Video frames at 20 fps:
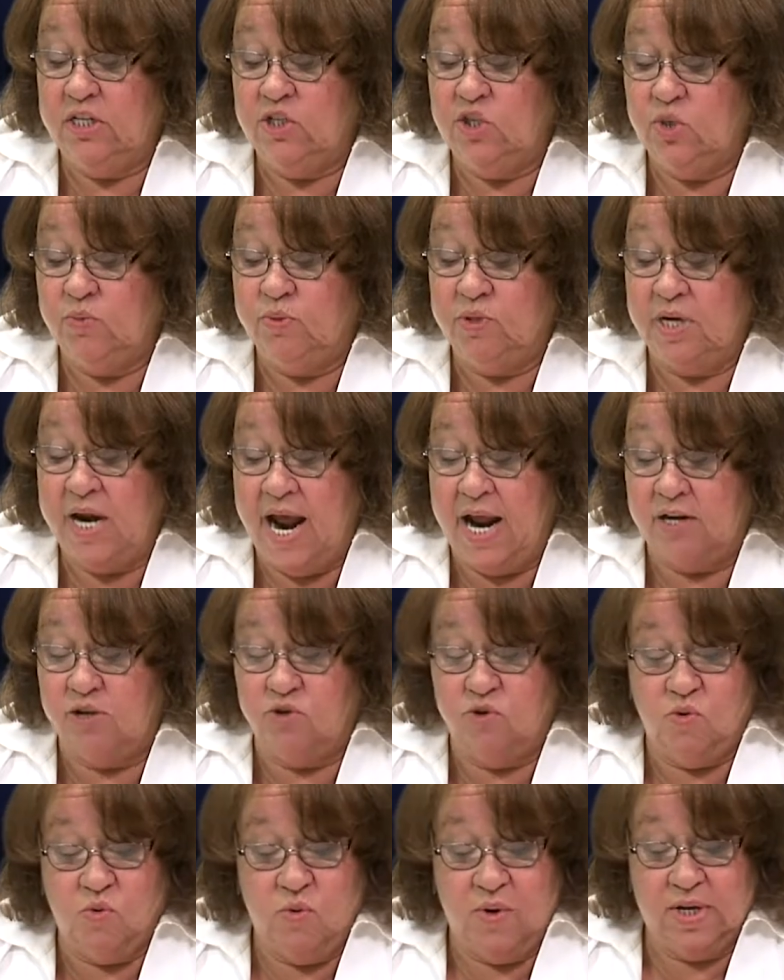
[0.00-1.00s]

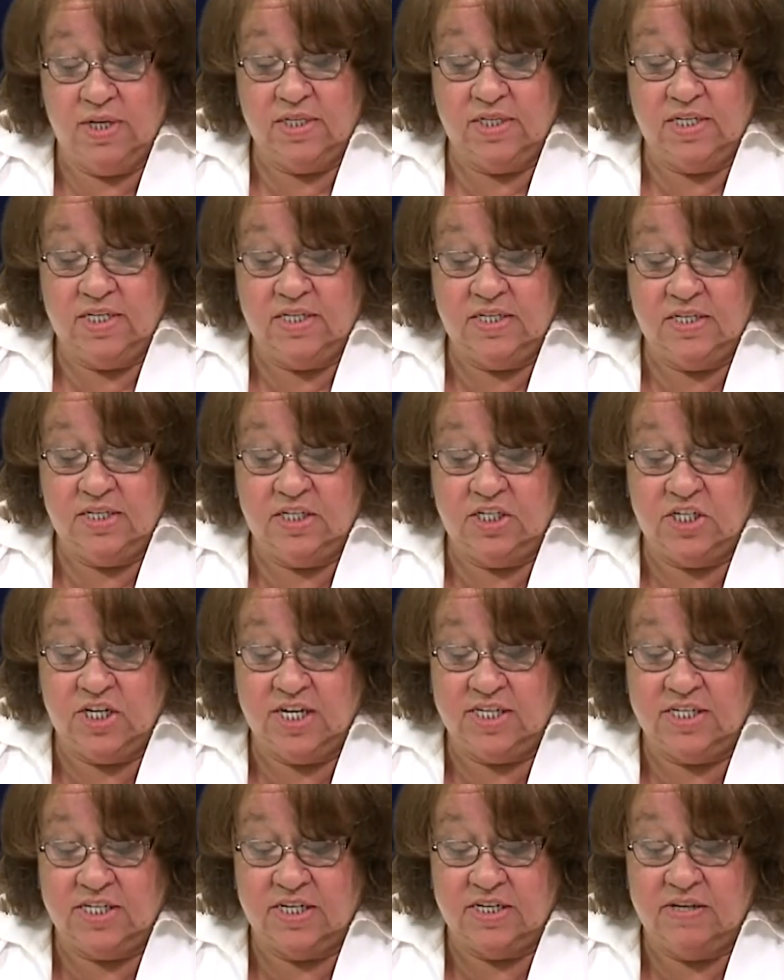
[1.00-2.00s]
supernatural ones, he
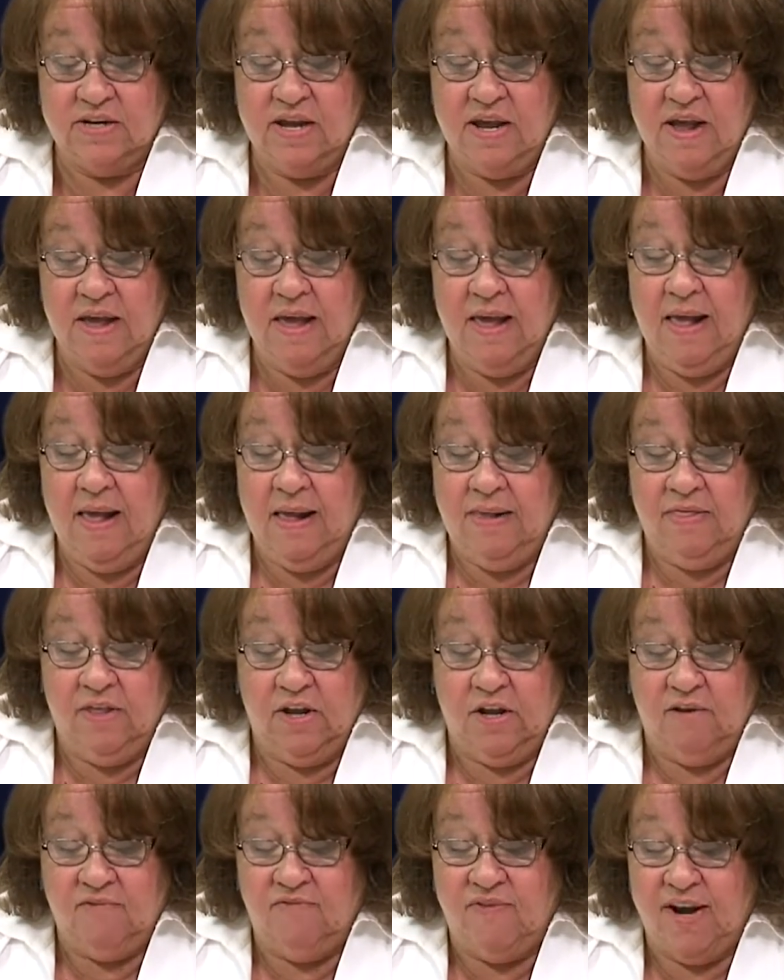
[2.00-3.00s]
suggested. The
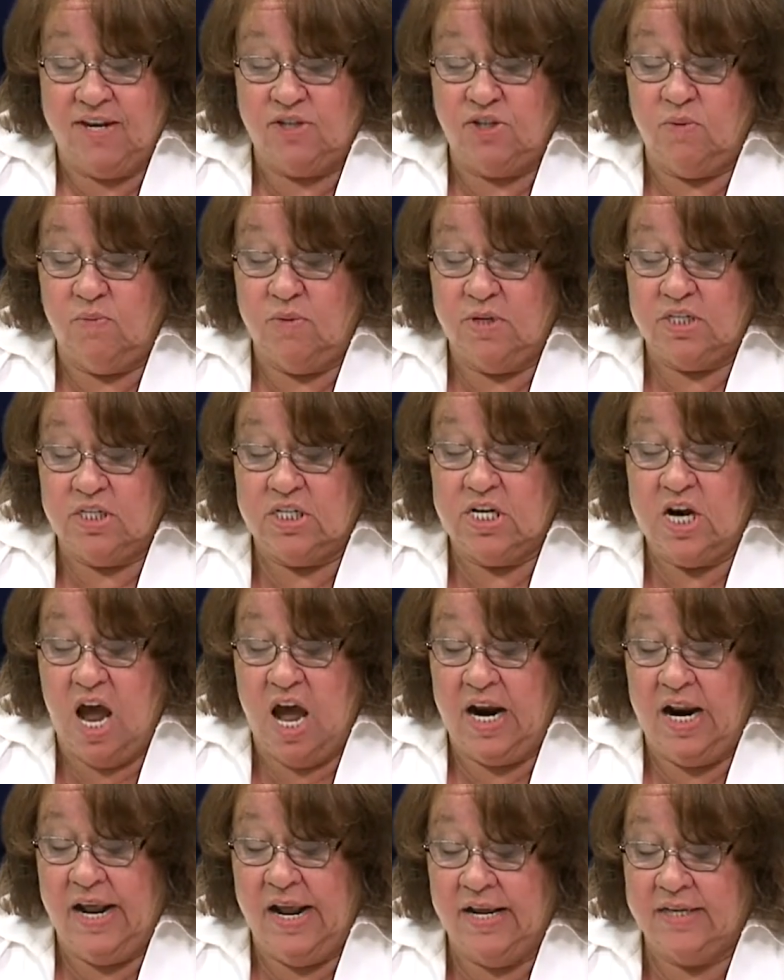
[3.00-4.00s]
confessor must
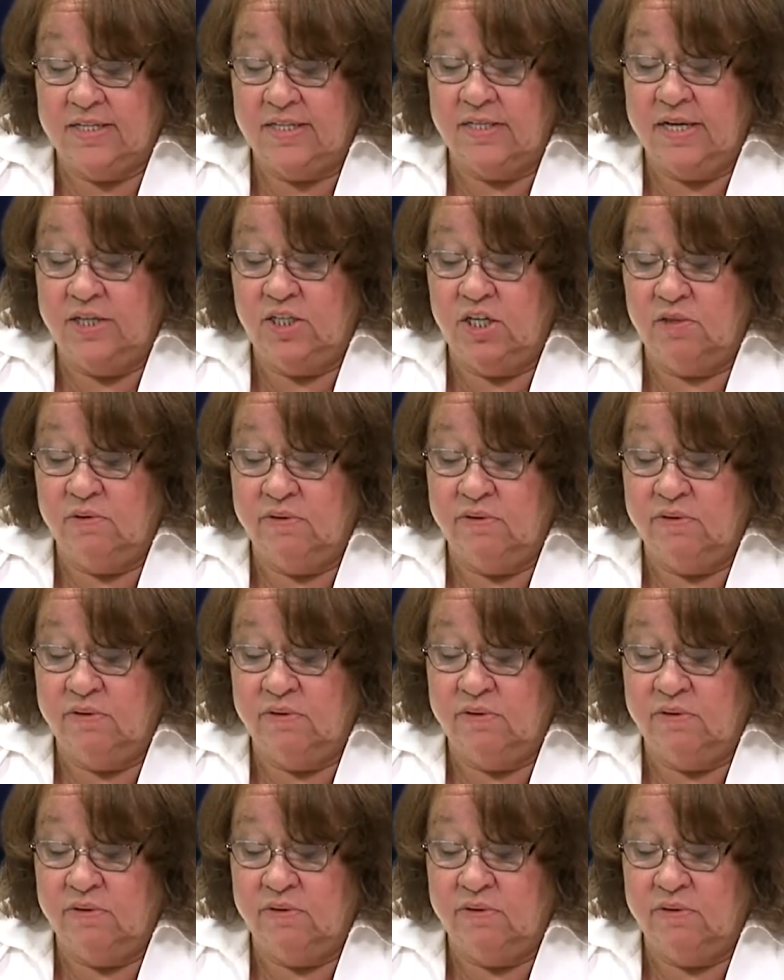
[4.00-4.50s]
not hesitate to